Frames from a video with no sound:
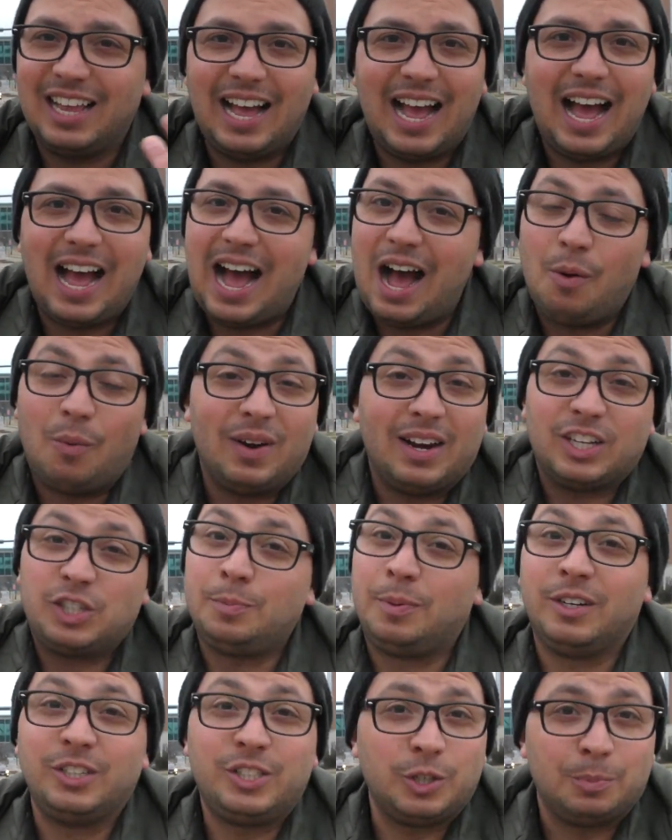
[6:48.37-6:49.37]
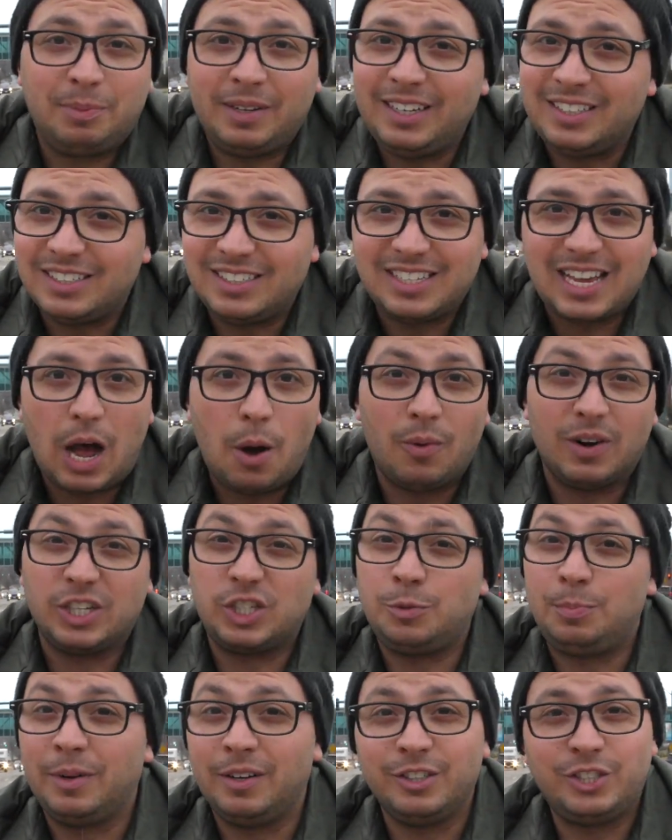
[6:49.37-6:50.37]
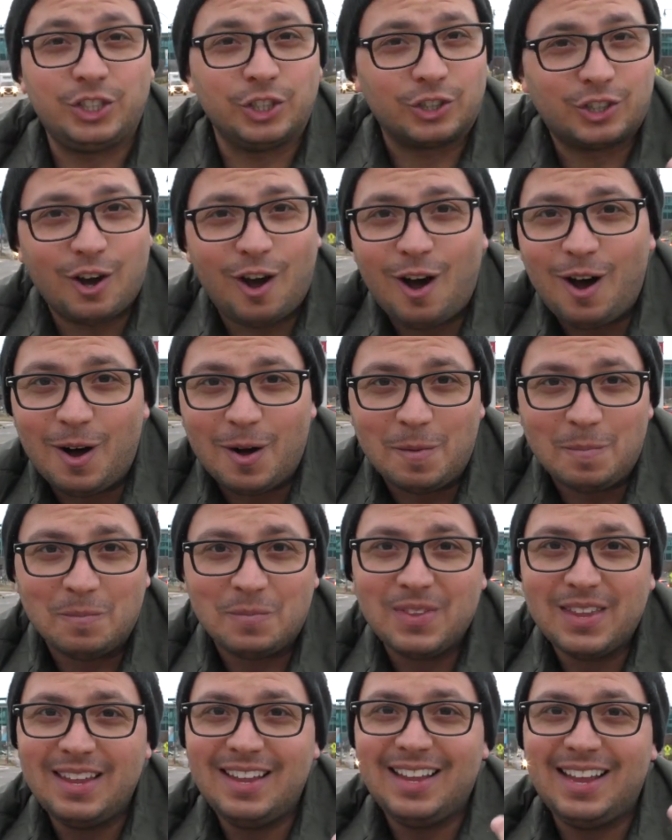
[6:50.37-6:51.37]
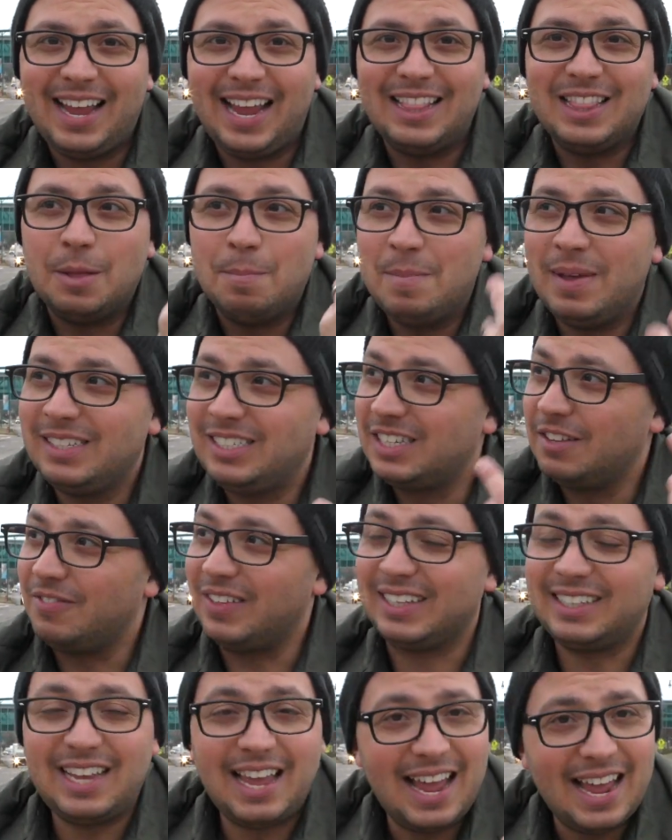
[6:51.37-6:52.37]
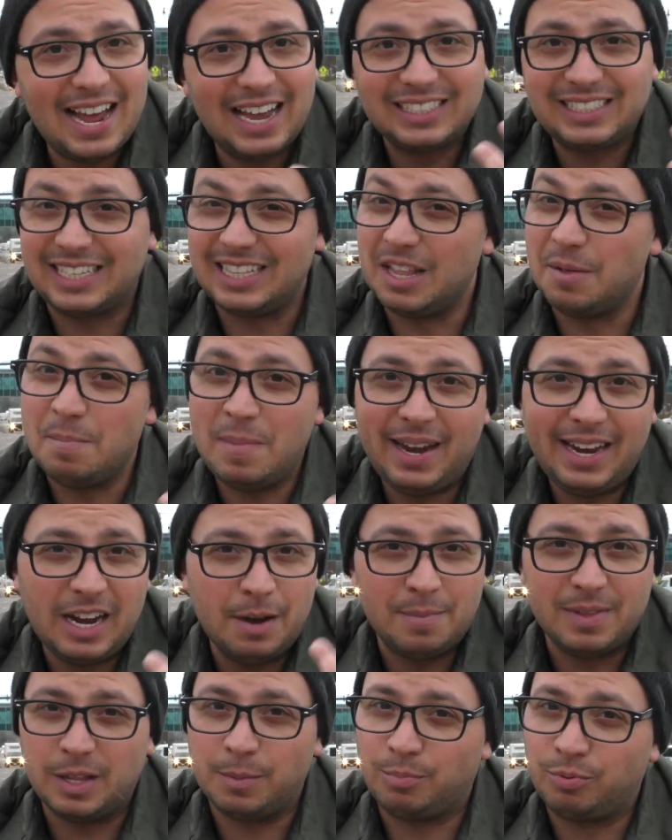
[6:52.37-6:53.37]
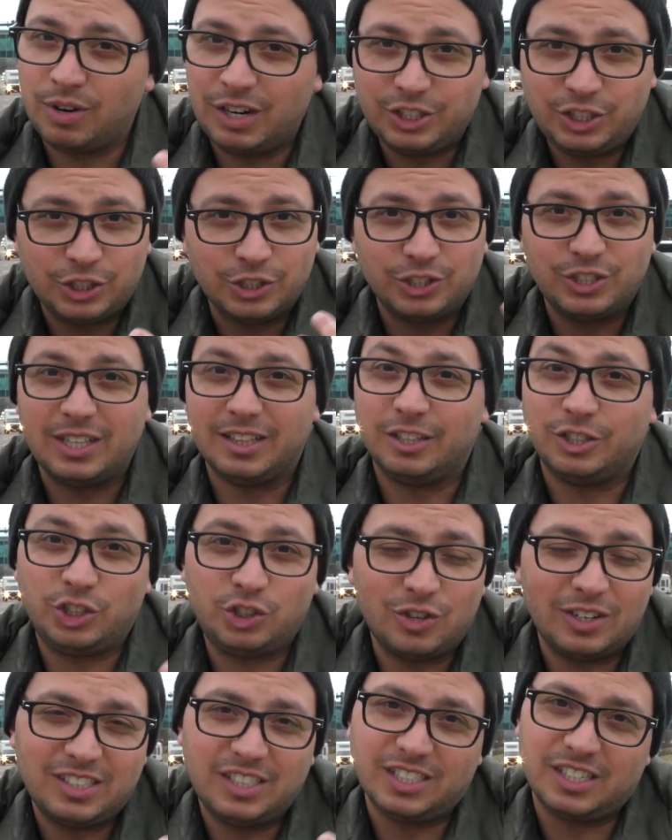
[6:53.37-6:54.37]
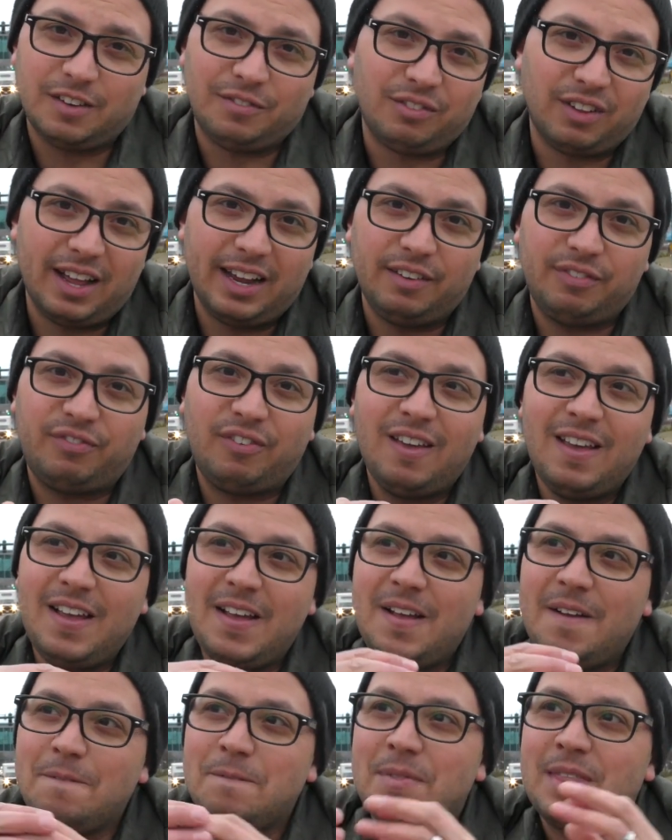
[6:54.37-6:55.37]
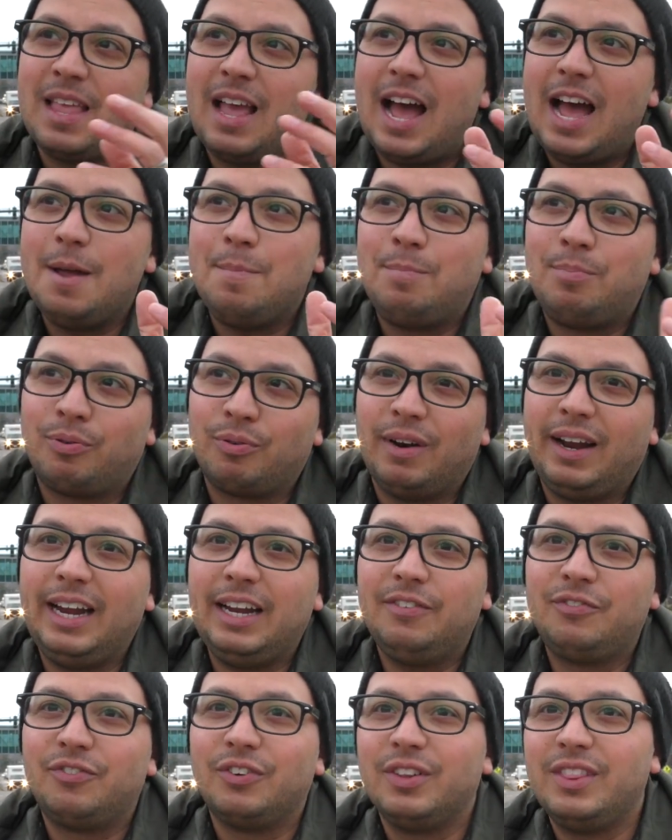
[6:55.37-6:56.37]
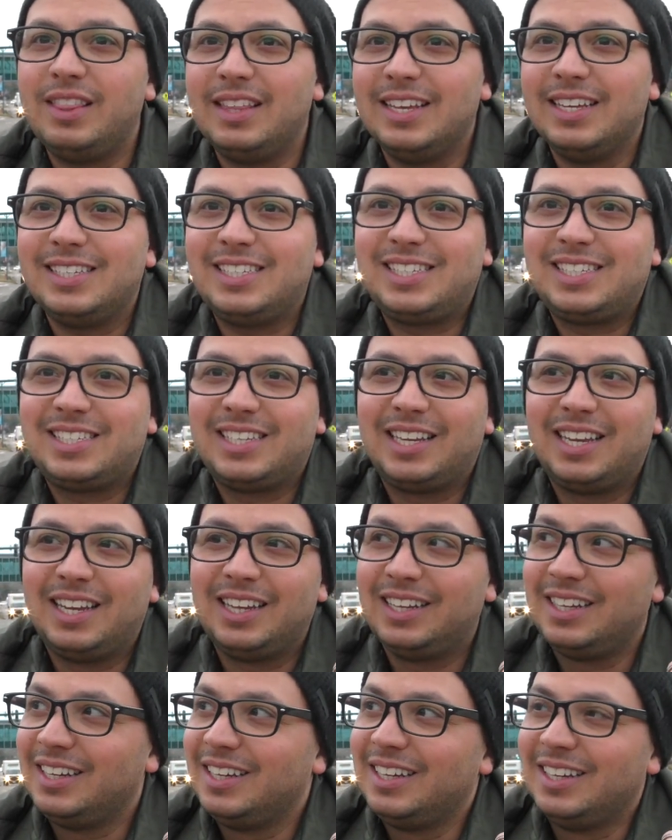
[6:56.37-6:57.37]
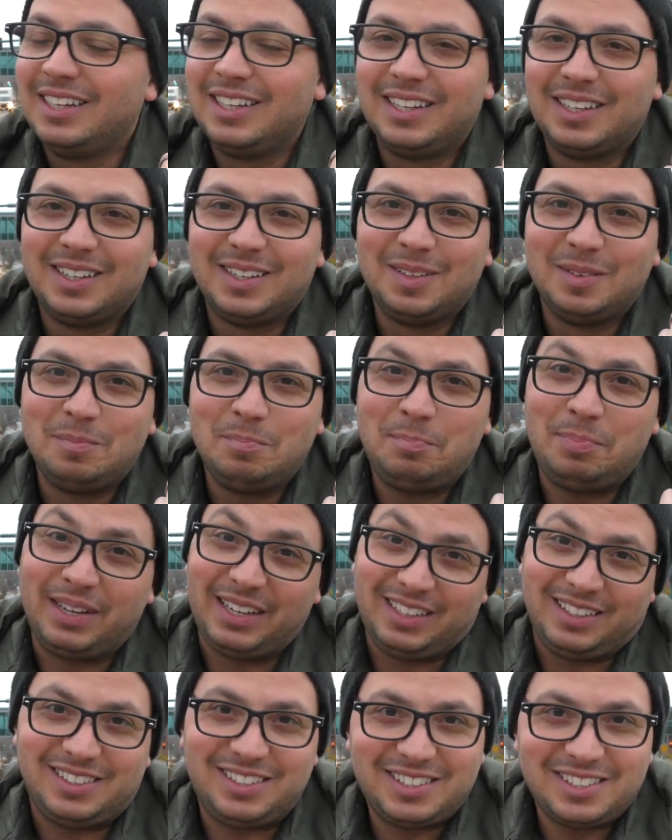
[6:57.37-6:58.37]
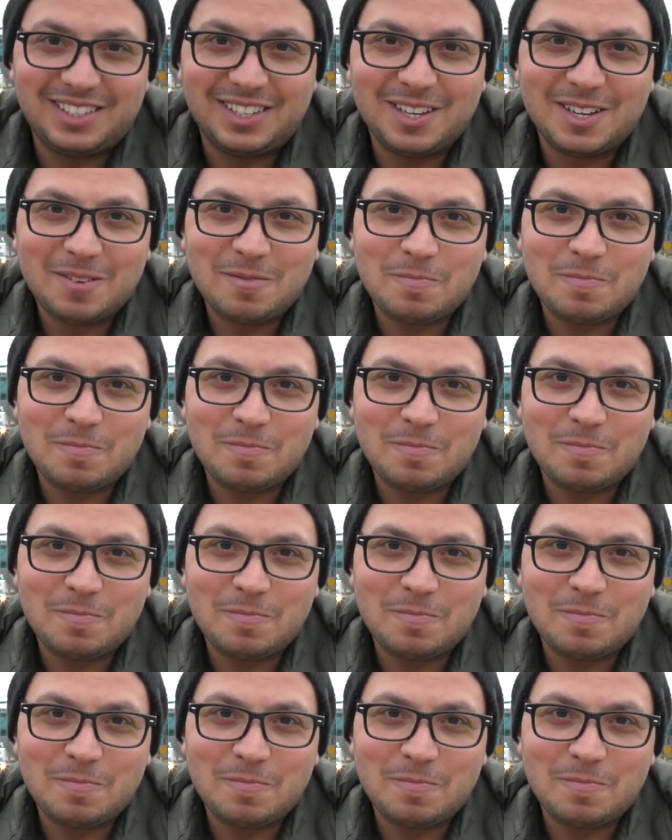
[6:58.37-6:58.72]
I want to experience your peace. I want to experience your calm. In the midst of the chaos and the mayhem and the pressures and the stresses of life, I pray for this peace.